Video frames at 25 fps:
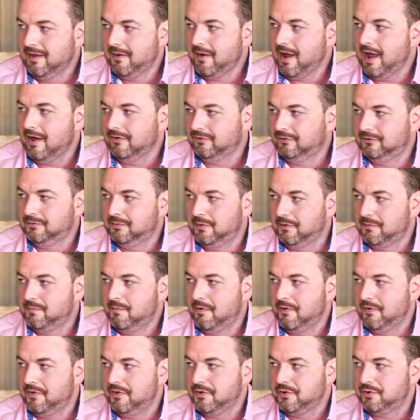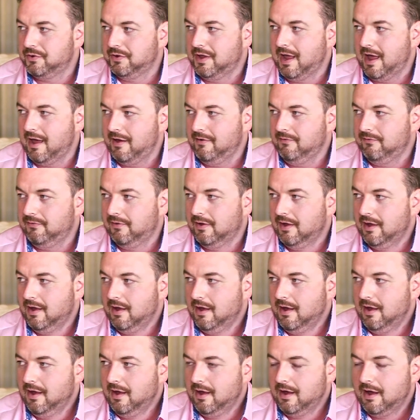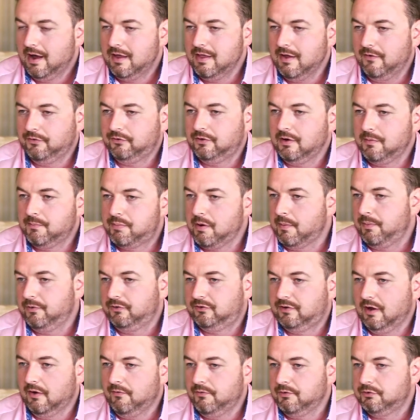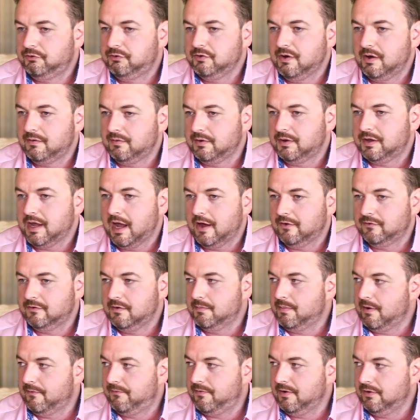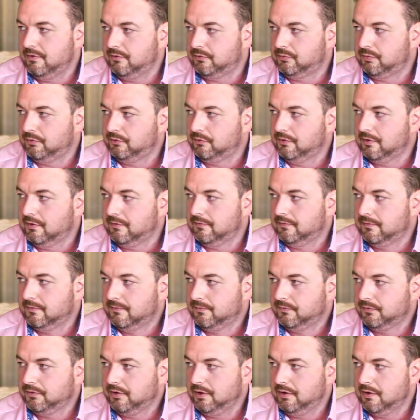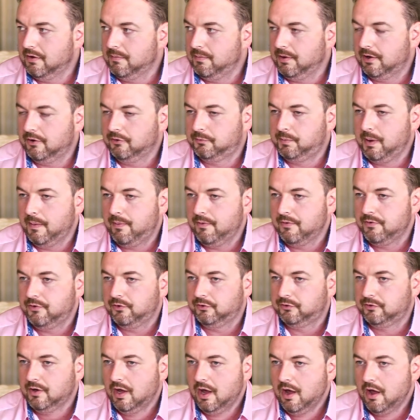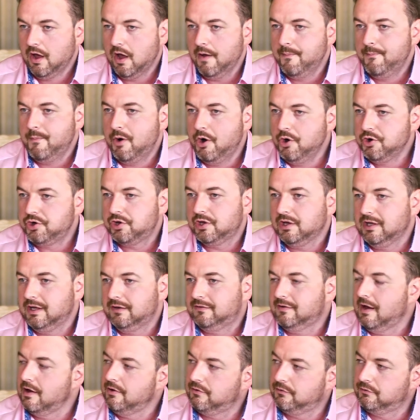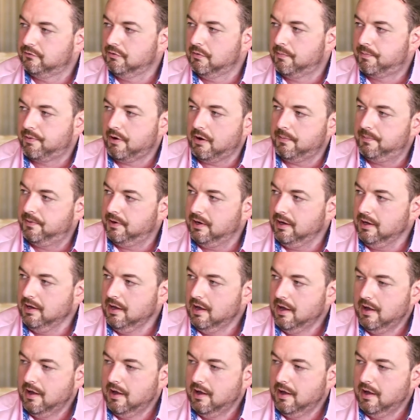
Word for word: their house is worth more than they should have. Mm. And I've seen properties sell for 200,000 above vendor's reserve, you know, because people are just emotionally attached to a property